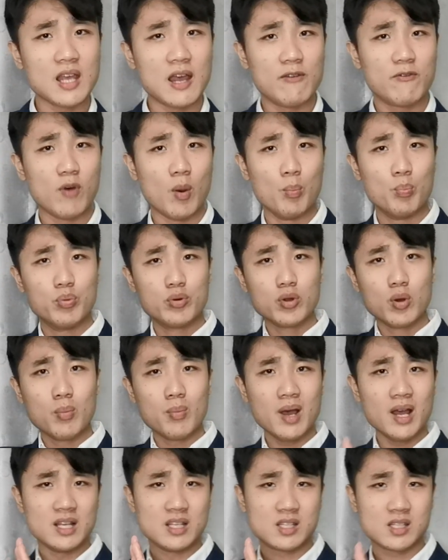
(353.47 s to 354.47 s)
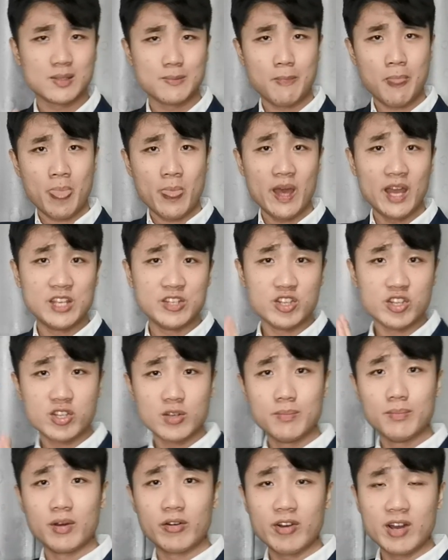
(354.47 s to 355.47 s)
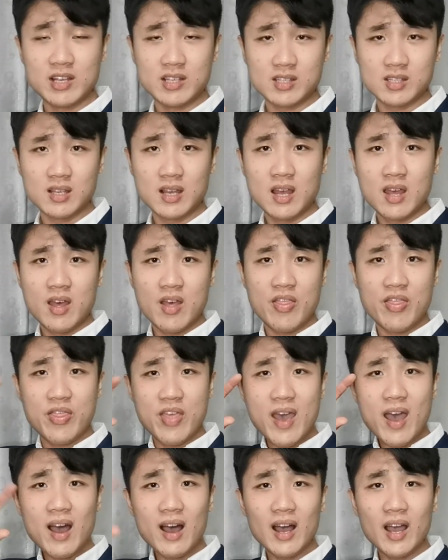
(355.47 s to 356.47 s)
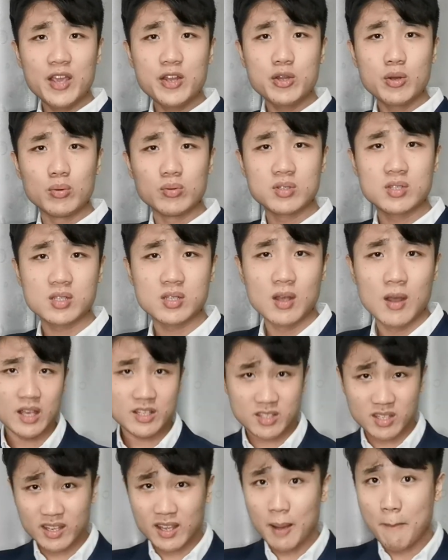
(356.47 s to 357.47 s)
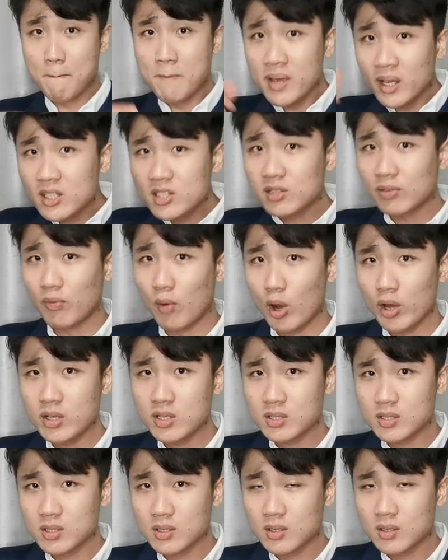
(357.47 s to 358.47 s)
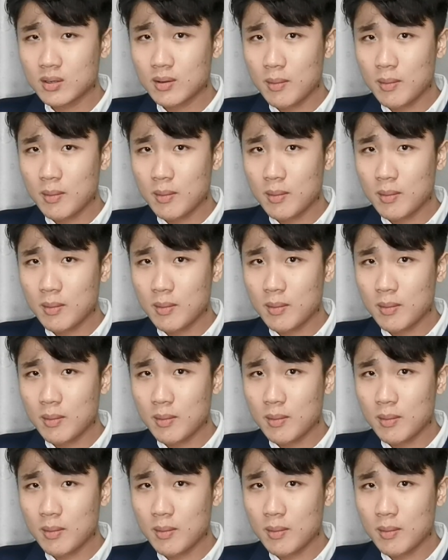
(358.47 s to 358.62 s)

that for Bruno Mars and Jason Mraz, their high notes, it's in a mixed voice,